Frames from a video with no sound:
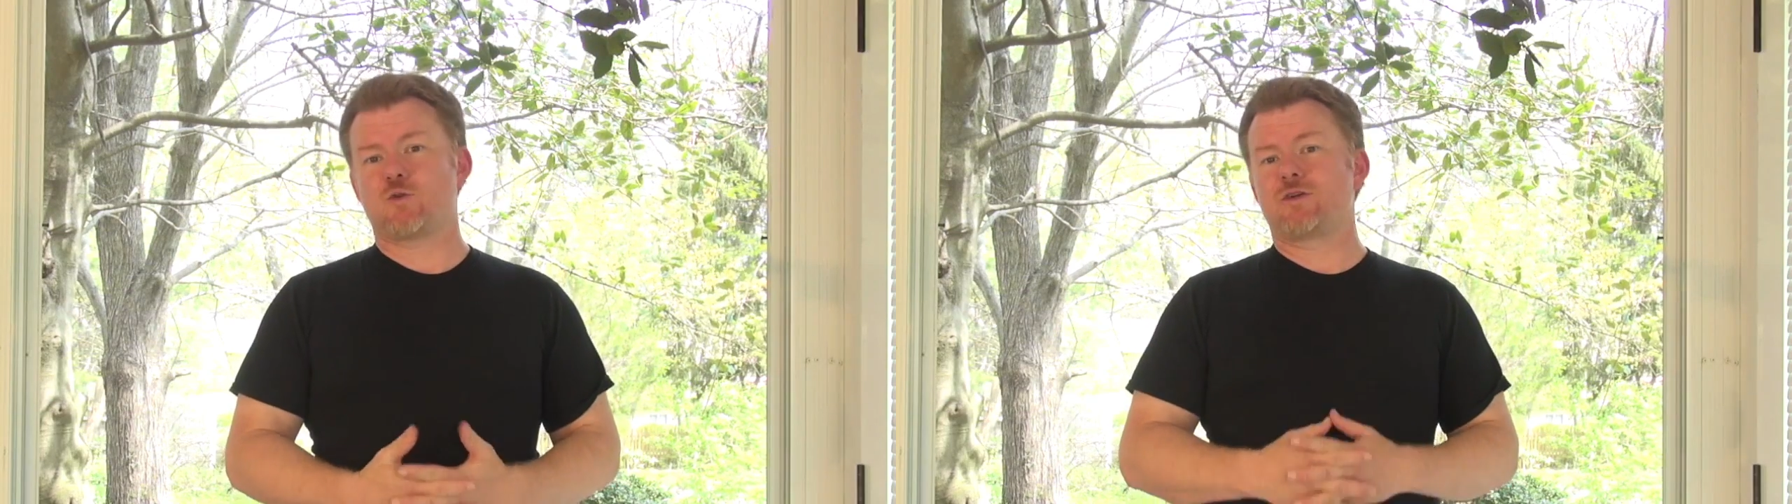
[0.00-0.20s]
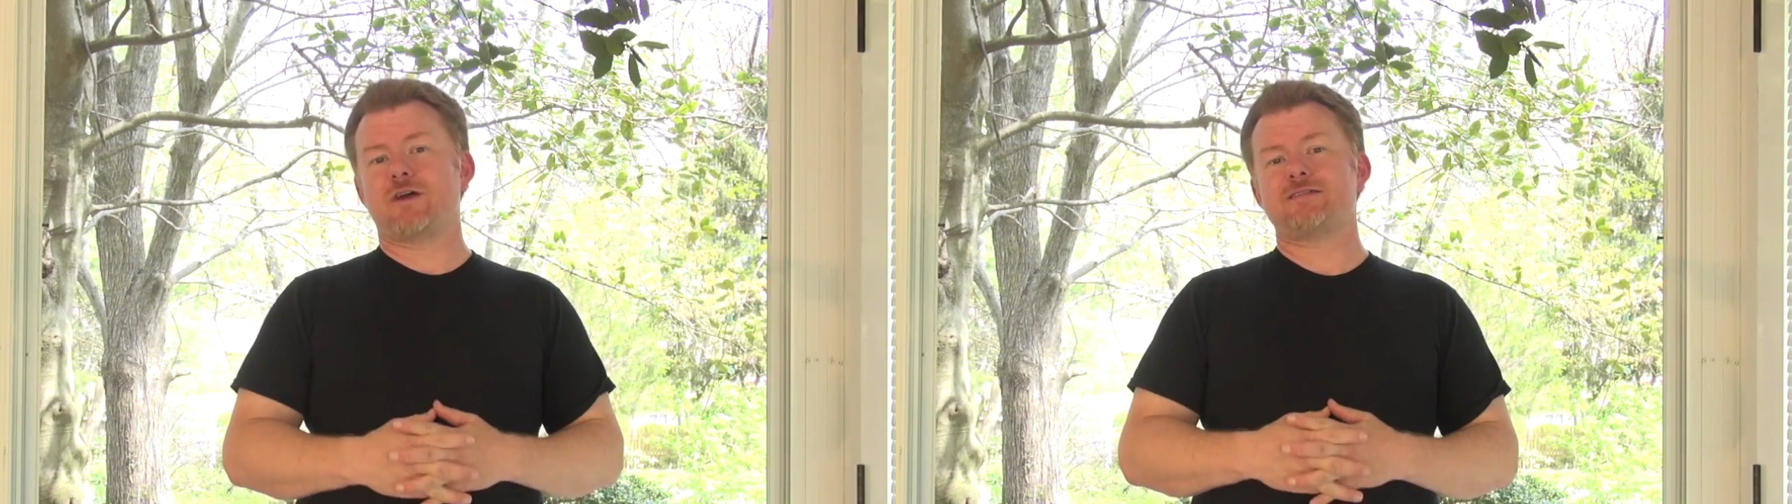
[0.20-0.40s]

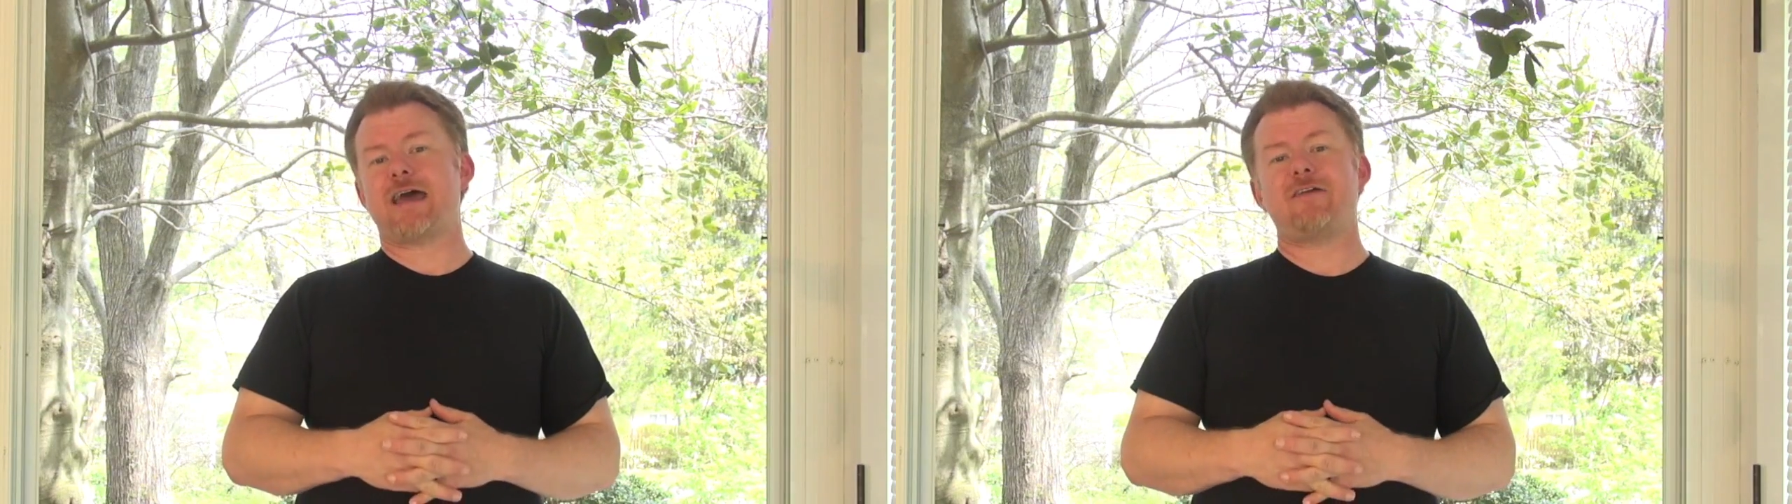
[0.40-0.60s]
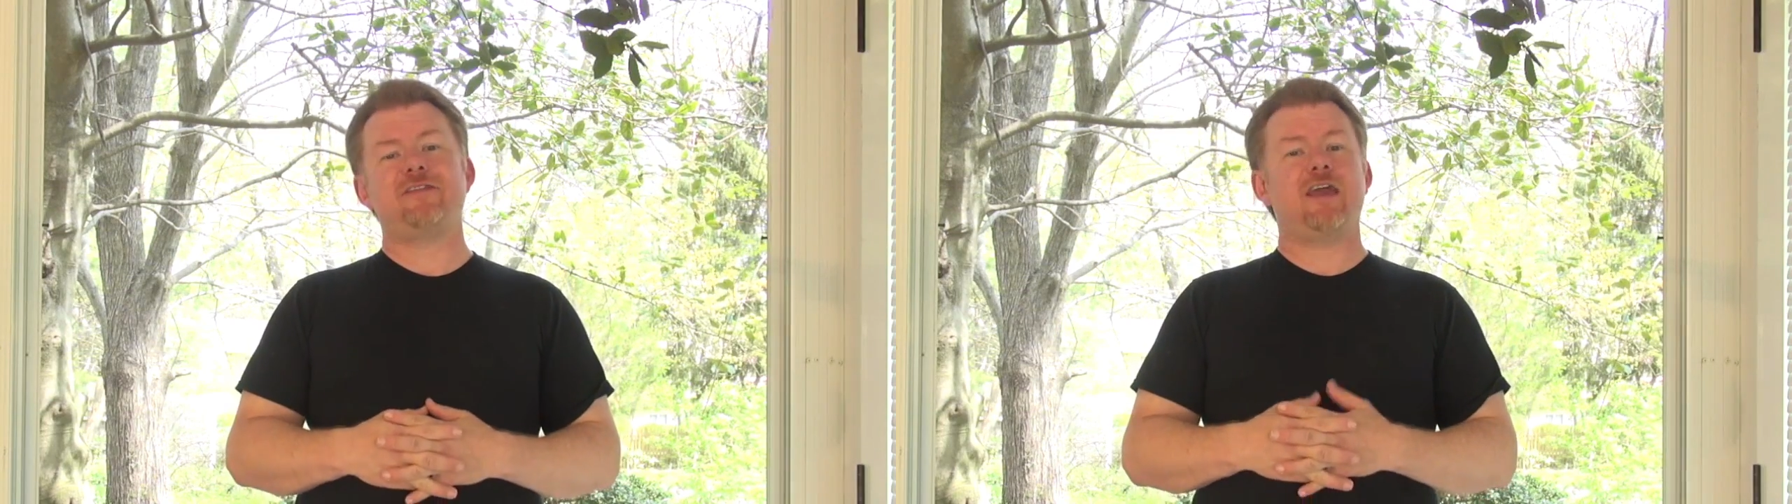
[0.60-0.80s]
or doesn't
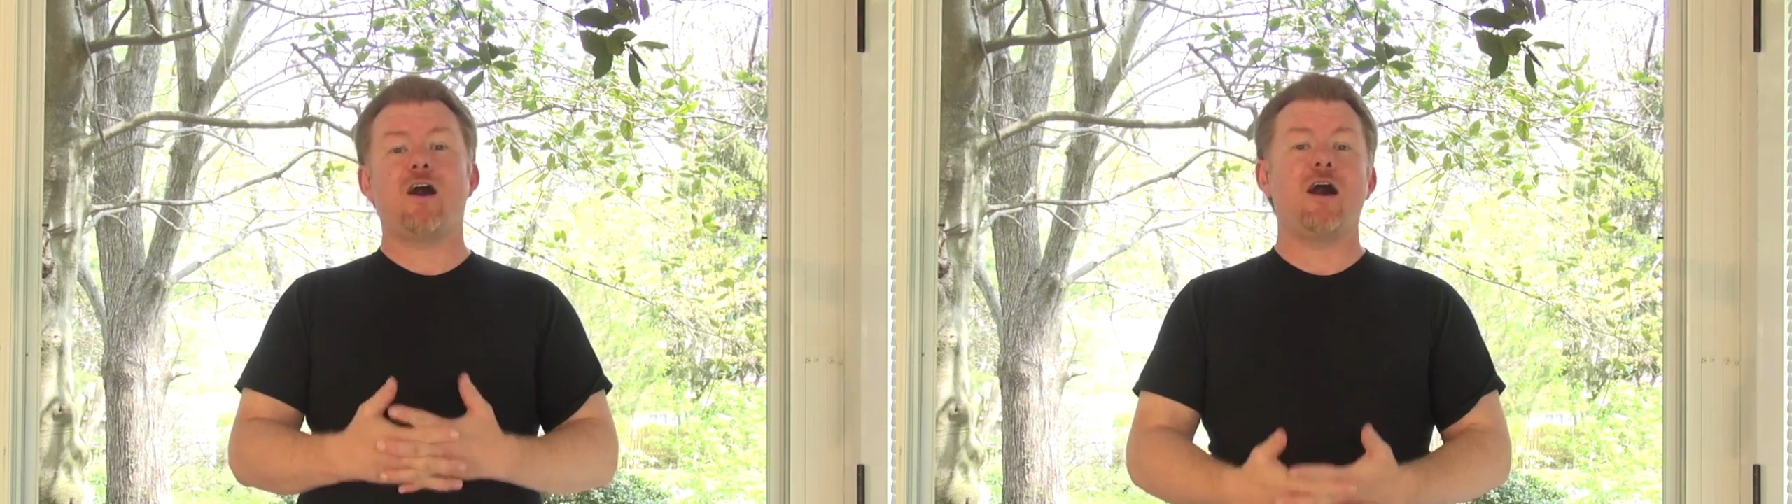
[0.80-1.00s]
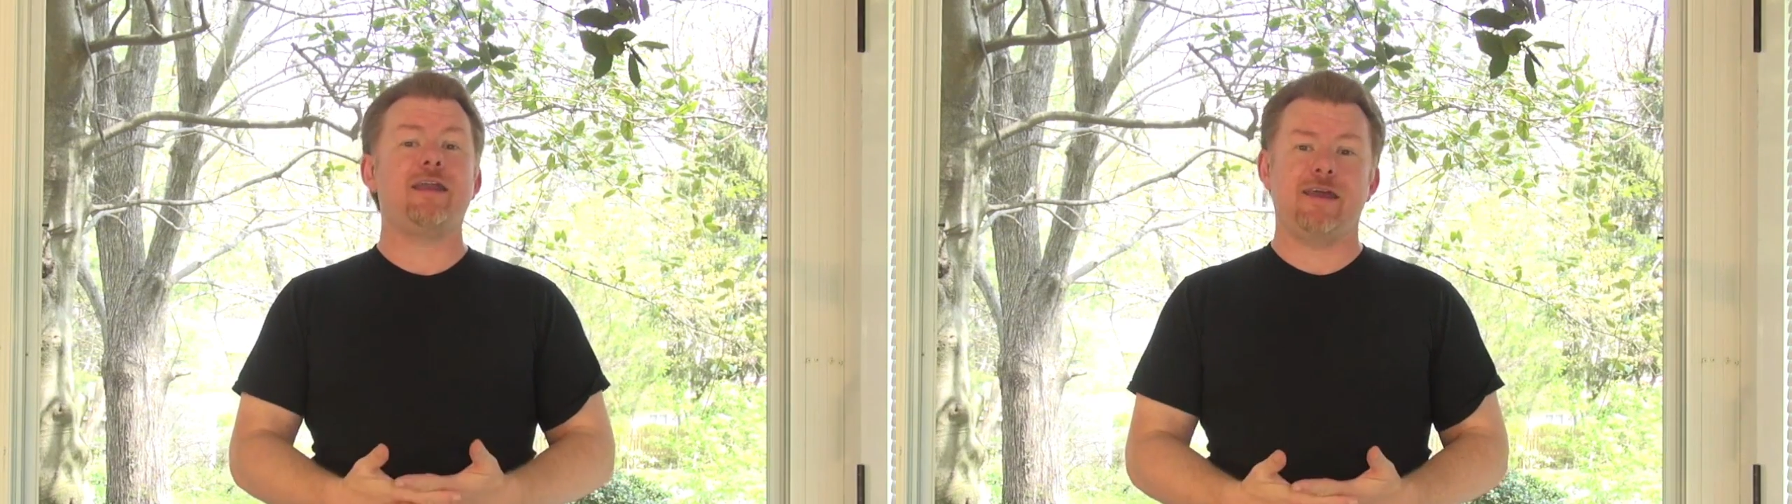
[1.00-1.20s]
have the
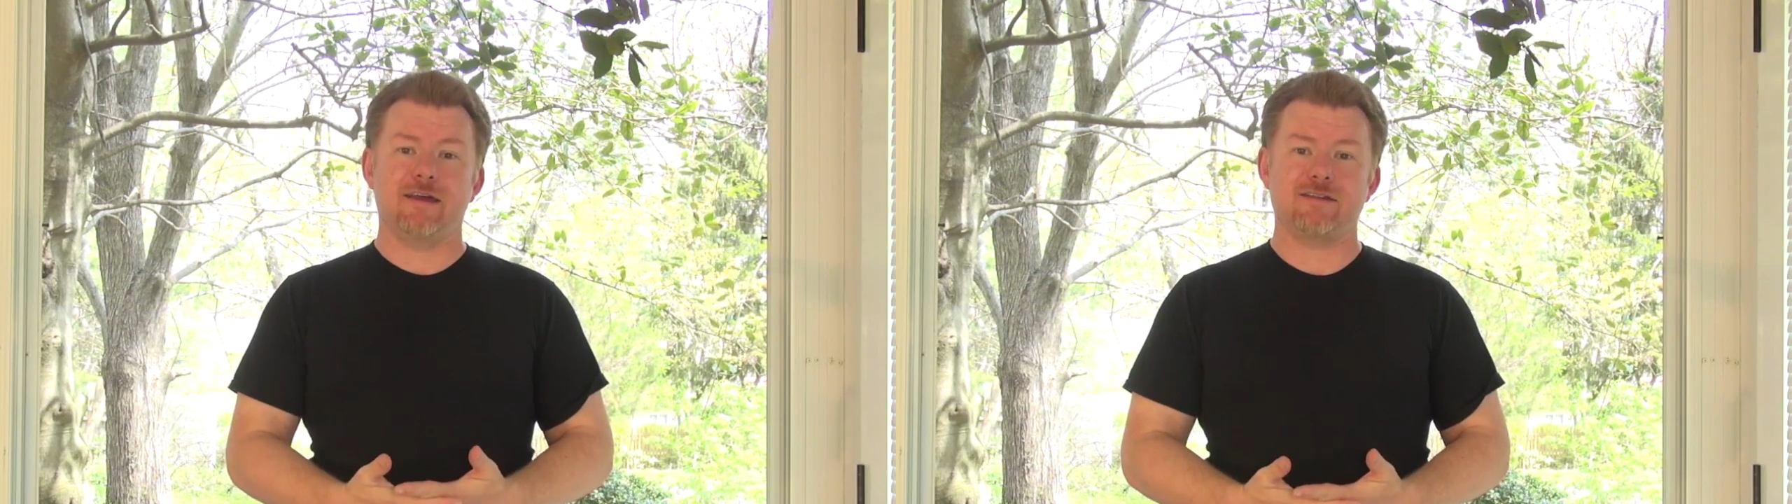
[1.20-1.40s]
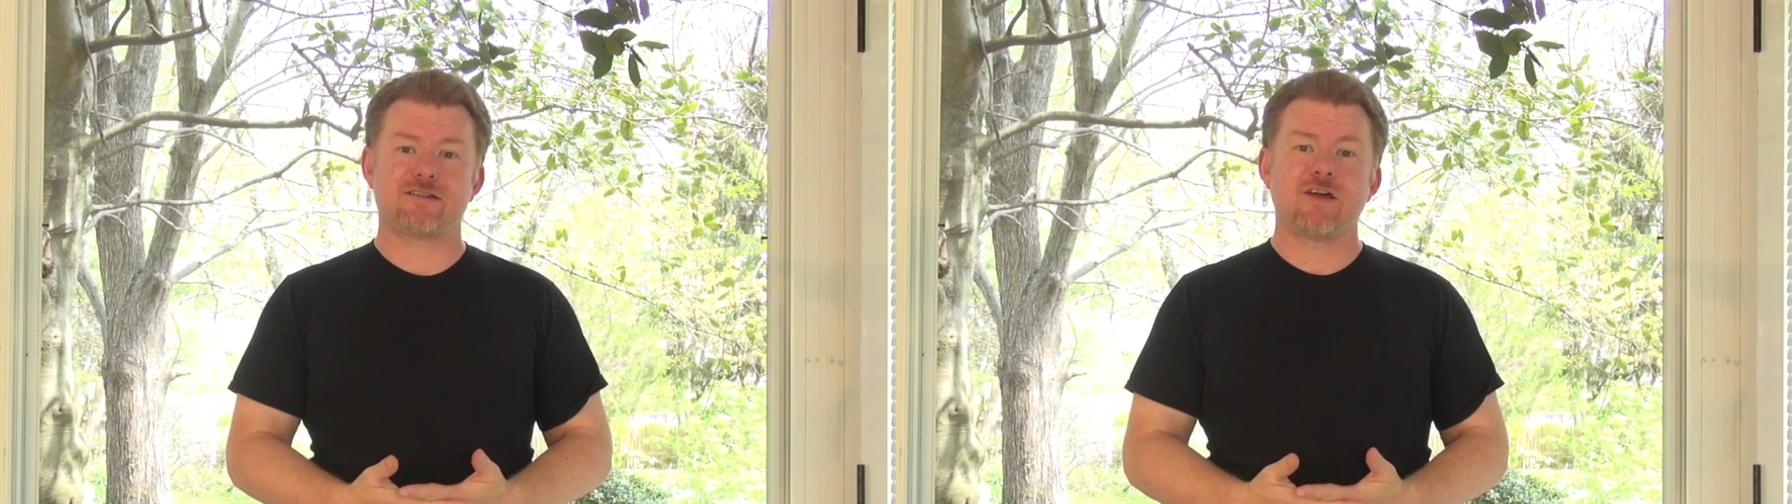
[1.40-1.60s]

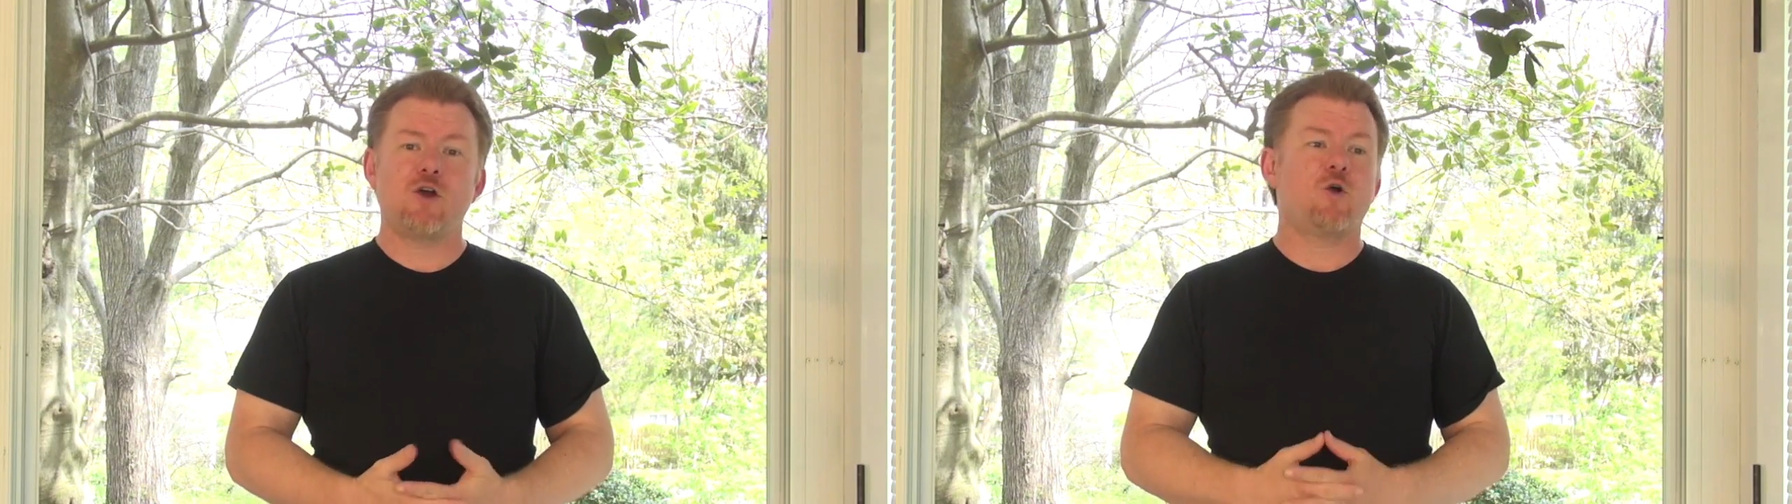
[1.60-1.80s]
audience